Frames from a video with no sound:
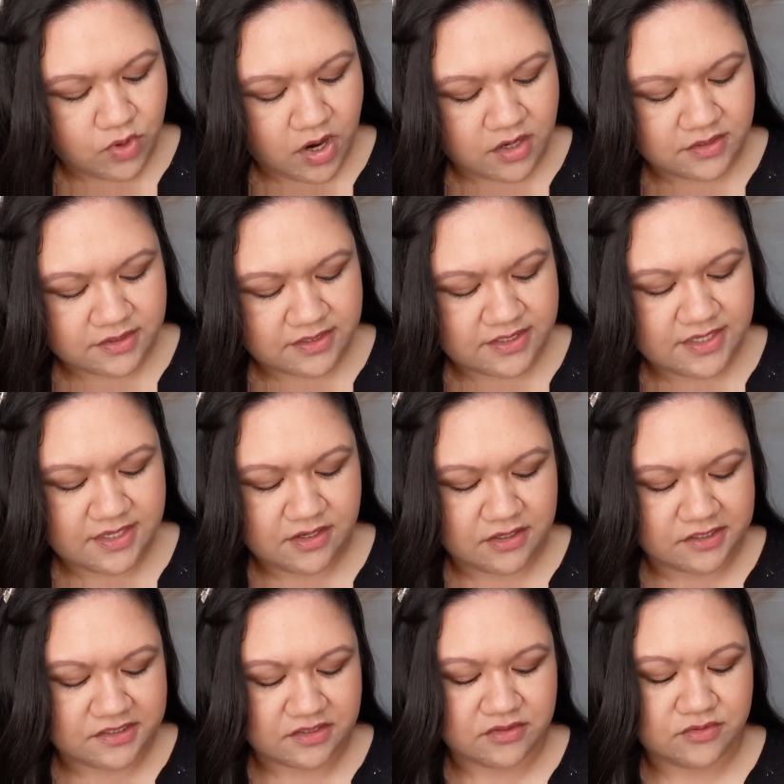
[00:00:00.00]
walk, he
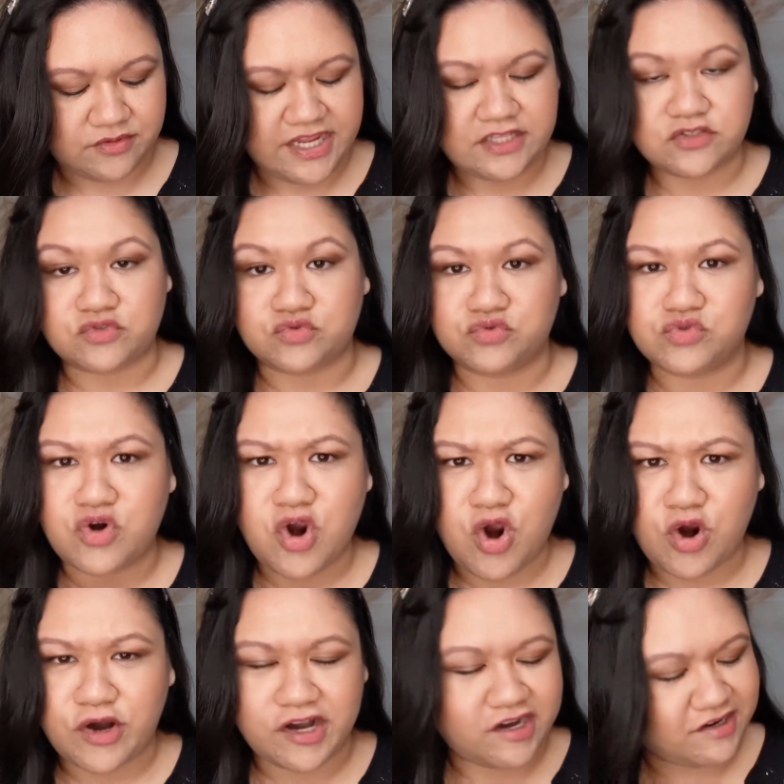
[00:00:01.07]
heard a great
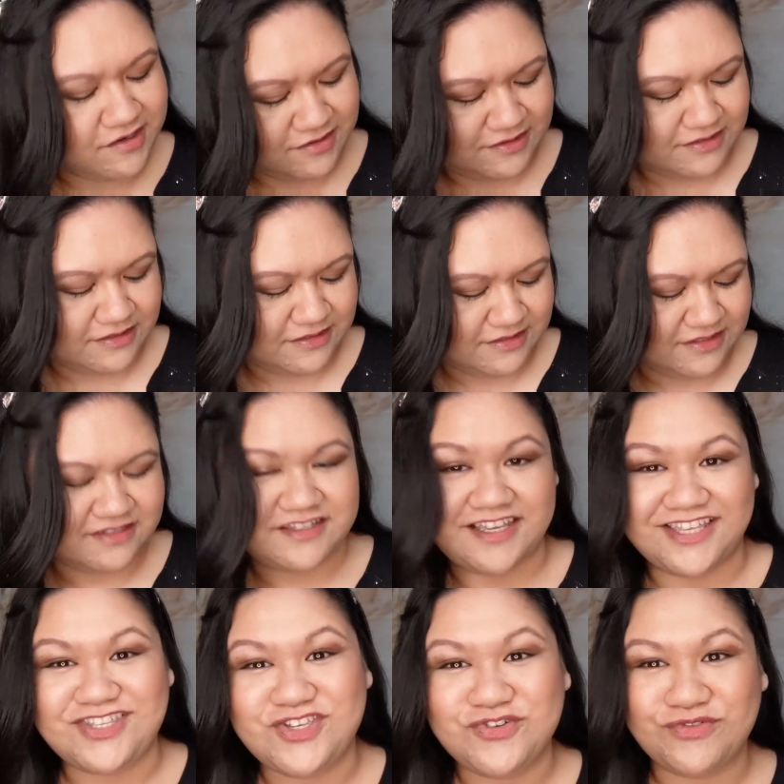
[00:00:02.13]

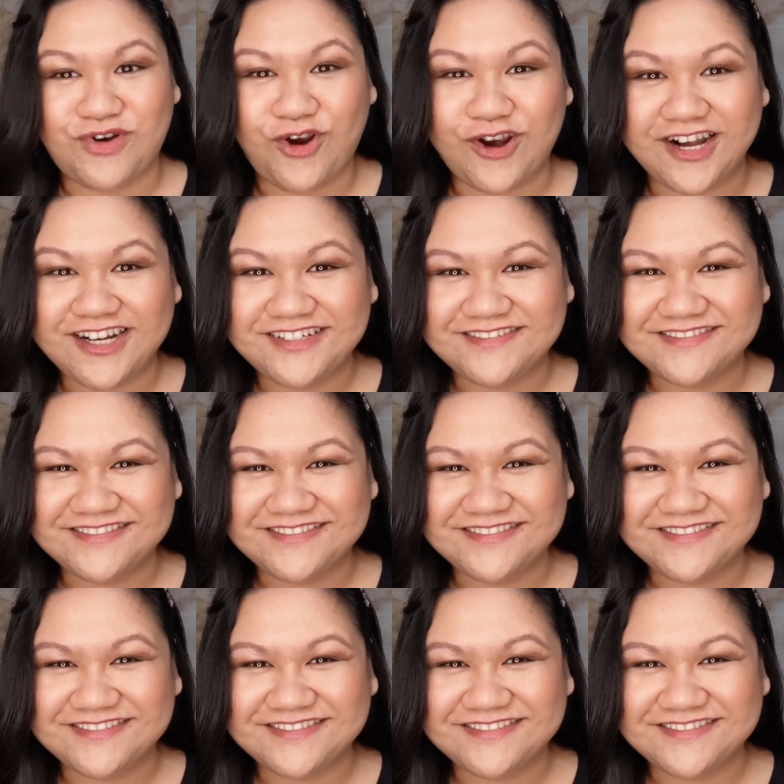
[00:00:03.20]
Can you roar?